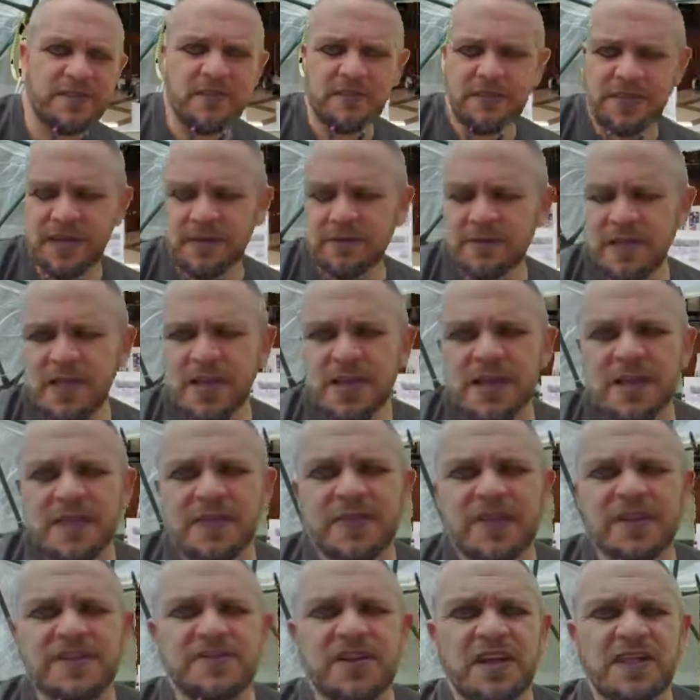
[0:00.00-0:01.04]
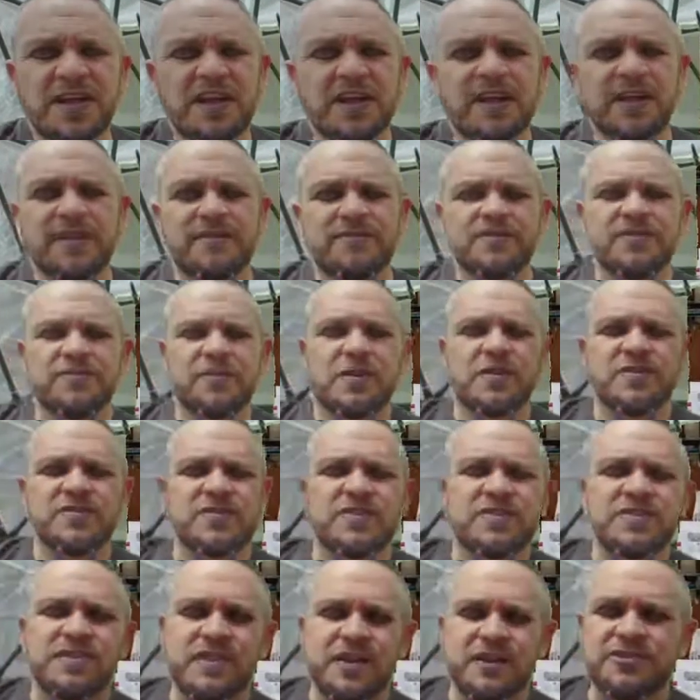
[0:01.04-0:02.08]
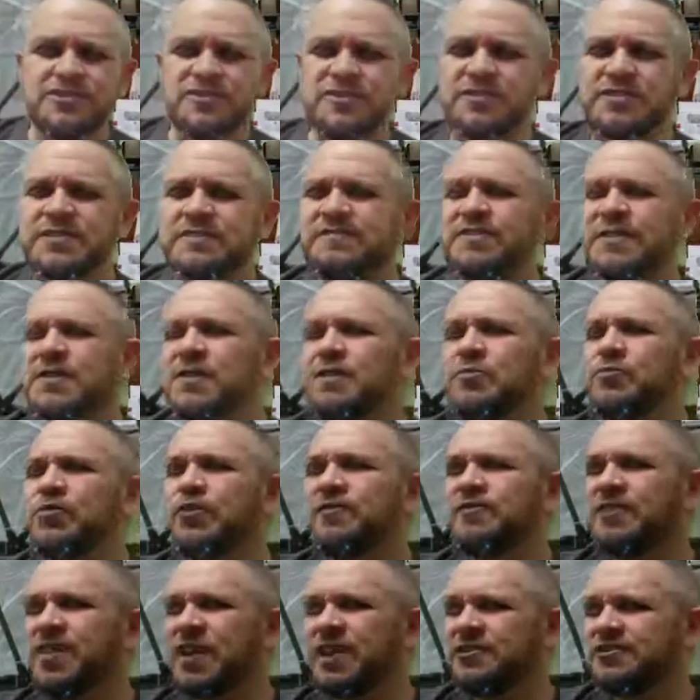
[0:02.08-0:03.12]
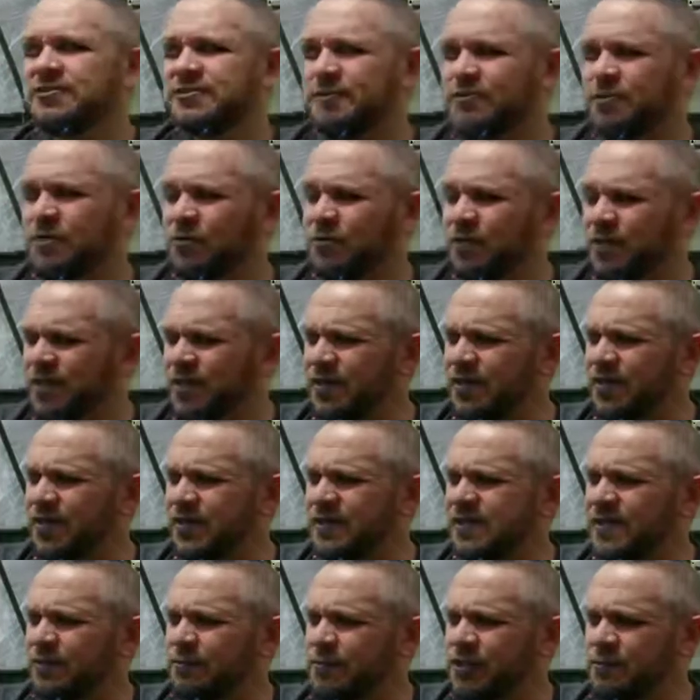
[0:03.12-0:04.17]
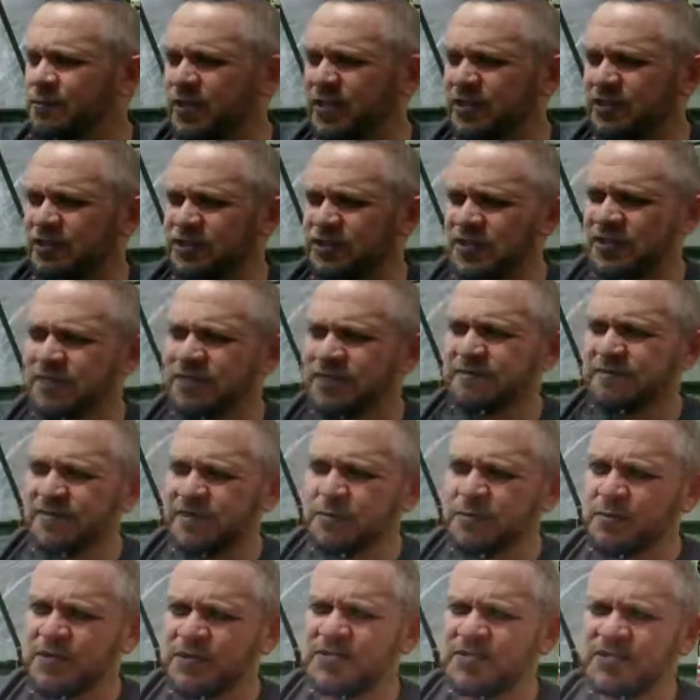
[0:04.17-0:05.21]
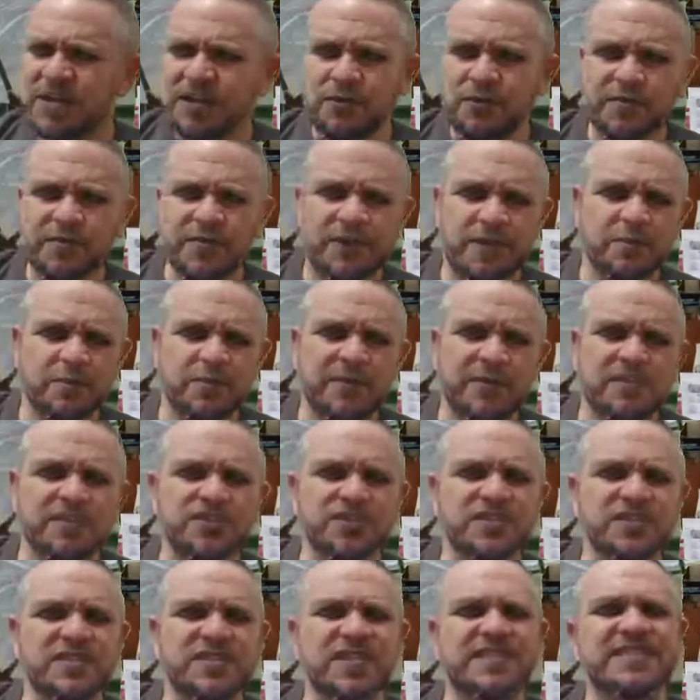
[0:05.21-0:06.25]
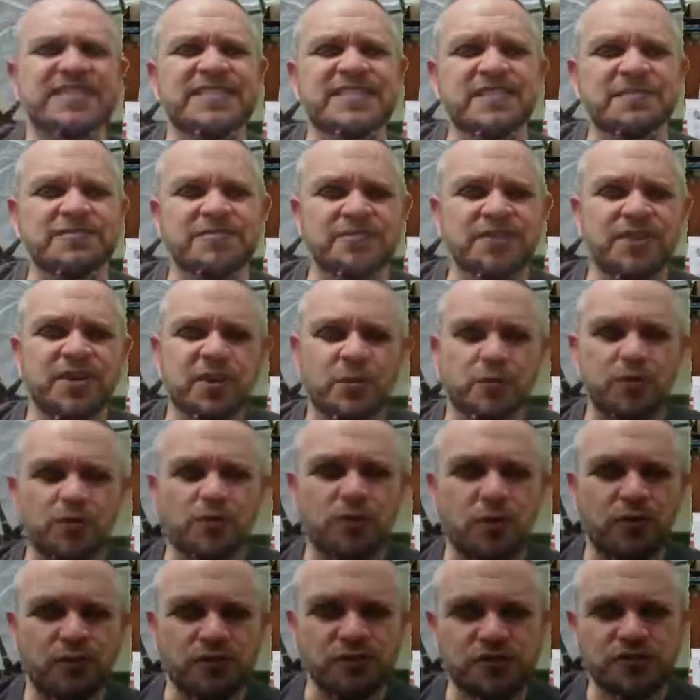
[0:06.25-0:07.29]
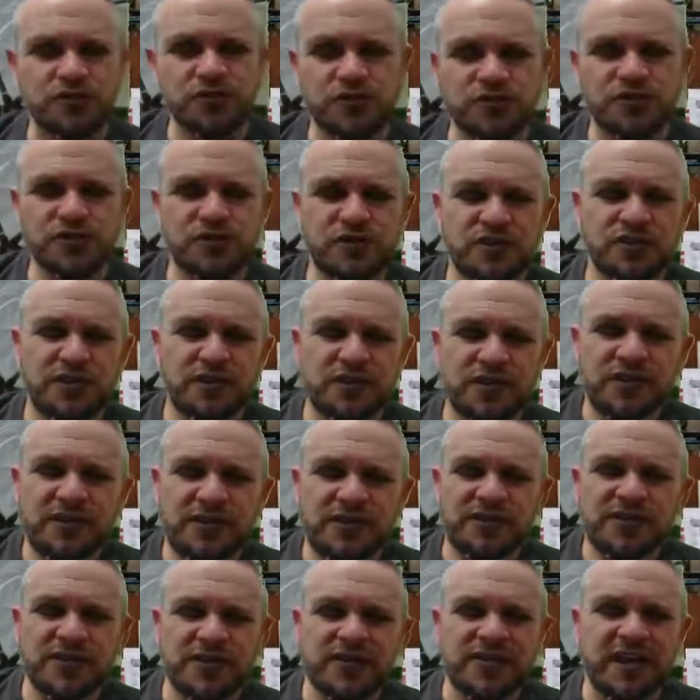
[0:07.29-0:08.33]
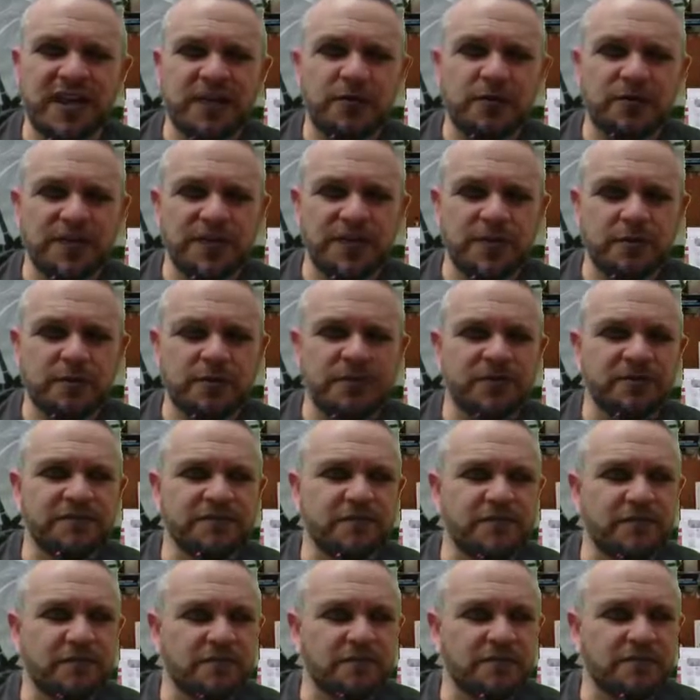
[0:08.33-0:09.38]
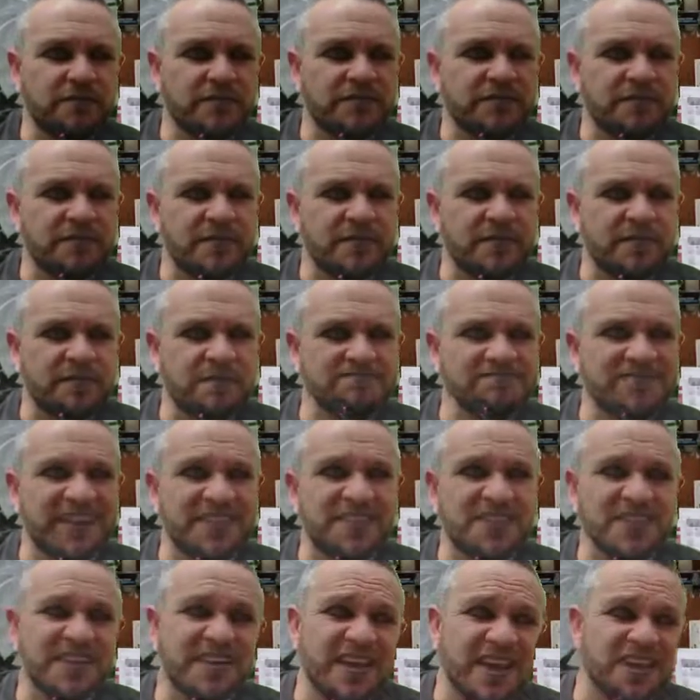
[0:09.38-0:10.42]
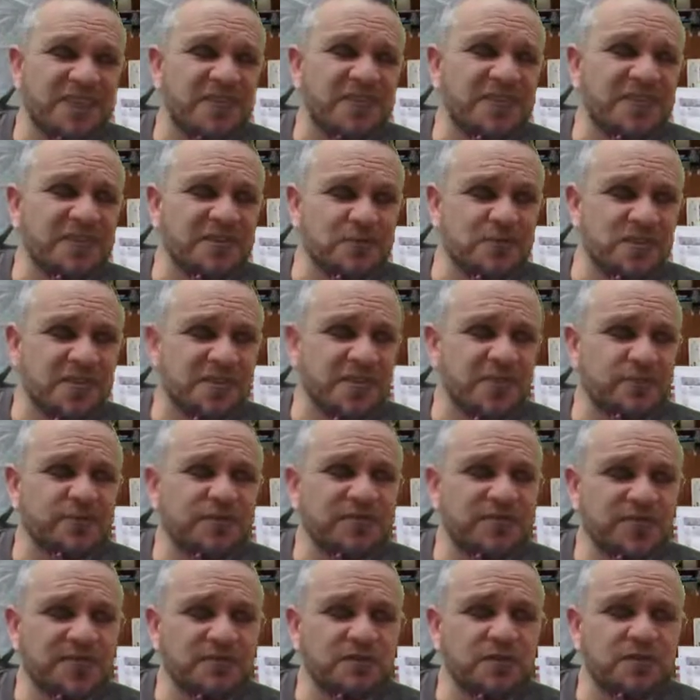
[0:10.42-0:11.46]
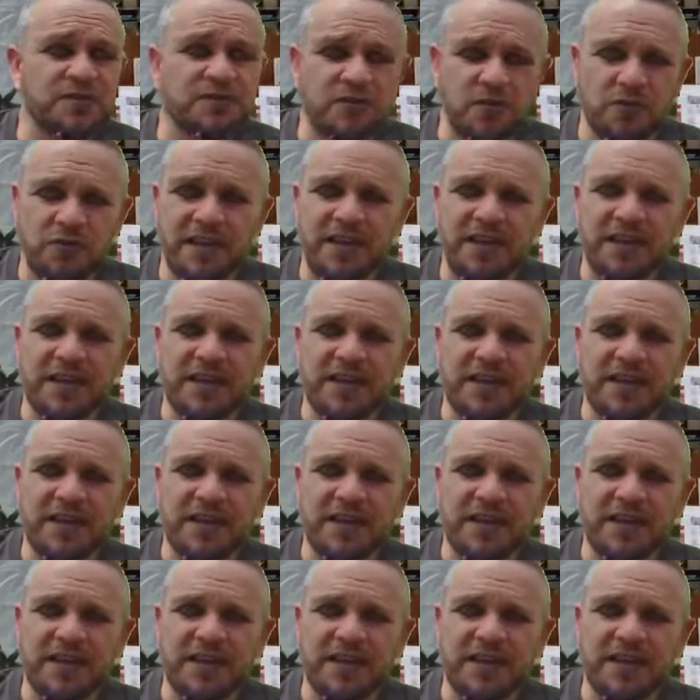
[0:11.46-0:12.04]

Okay, that's all that I have as far as this lecture. It's a fairly brief lecture, but one of the things I want to mention is that feminist psychotherapy is just a different approach to psychotherapy from, I think, anything really that was seen before it.